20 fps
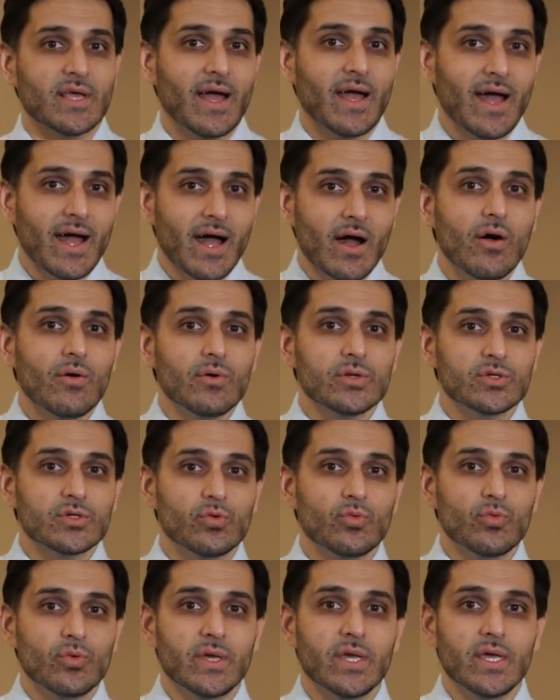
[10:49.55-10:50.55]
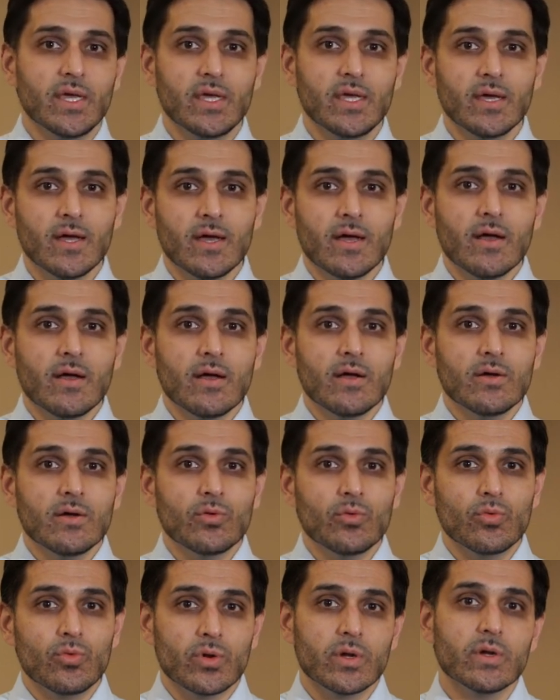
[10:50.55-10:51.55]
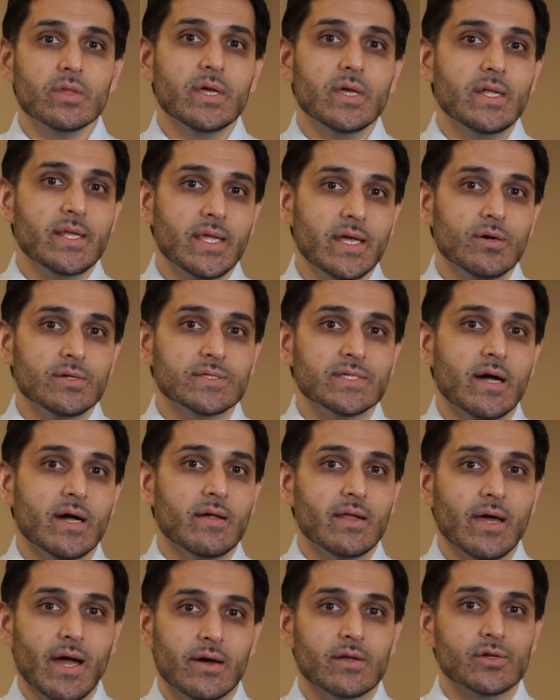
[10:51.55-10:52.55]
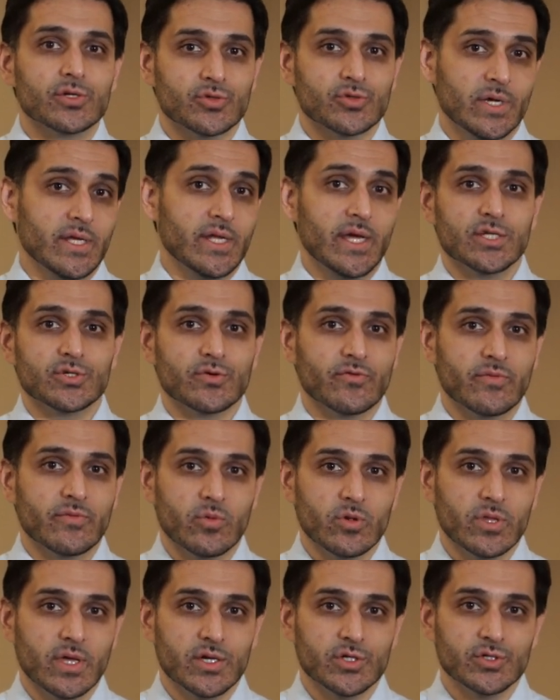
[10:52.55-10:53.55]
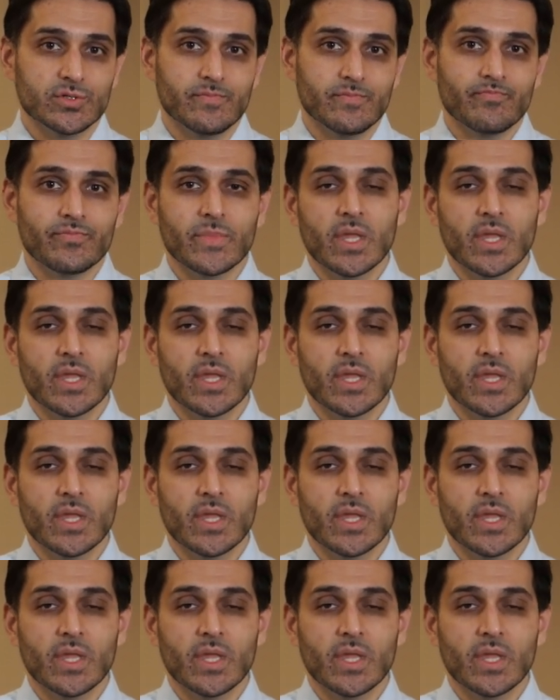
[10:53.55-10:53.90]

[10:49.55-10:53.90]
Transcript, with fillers: How do we really nail down how to treat atrial fibrillation?